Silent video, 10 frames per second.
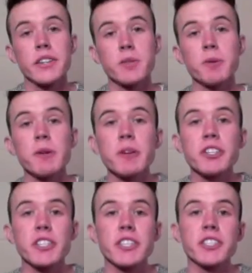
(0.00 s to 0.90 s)
So pretty
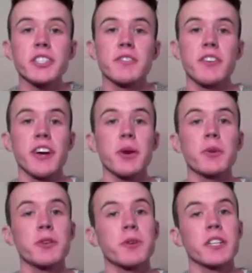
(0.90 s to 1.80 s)
much that's just a very
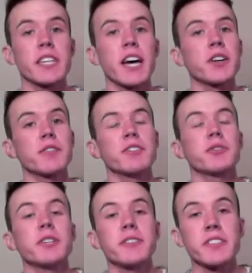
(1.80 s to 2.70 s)
quick rundown of the
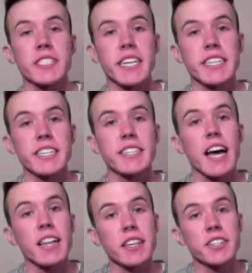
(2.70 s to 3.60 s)
3 different techniques
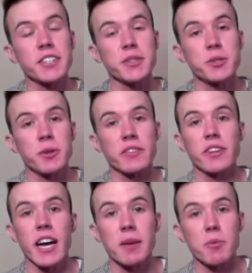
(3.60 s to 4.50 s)
I like to use
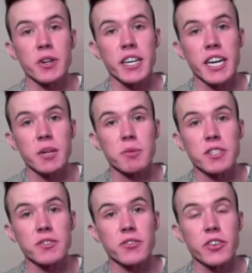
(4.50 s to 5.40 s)
whenever I'm working on a
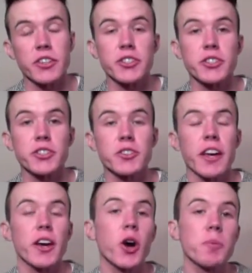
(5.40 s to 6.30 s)
piece of furniture.
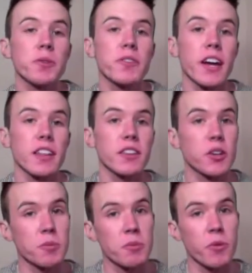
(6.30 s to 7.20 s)
So I hope you've got a
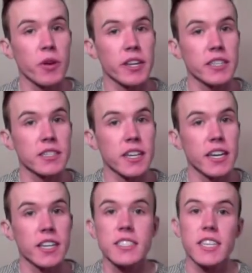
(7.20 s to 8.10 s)
little bit more
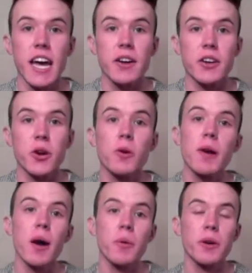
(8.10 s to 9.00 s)
insight into how to go
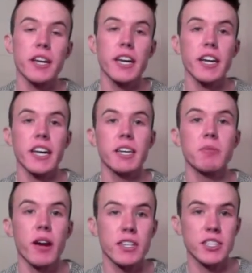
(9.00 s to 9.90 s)
about working on any
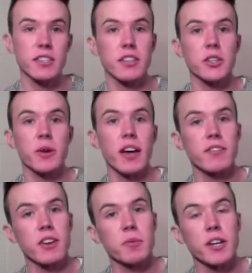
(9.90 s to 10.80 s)
project that you
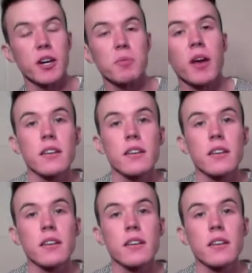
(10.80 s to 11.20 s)
have coming up.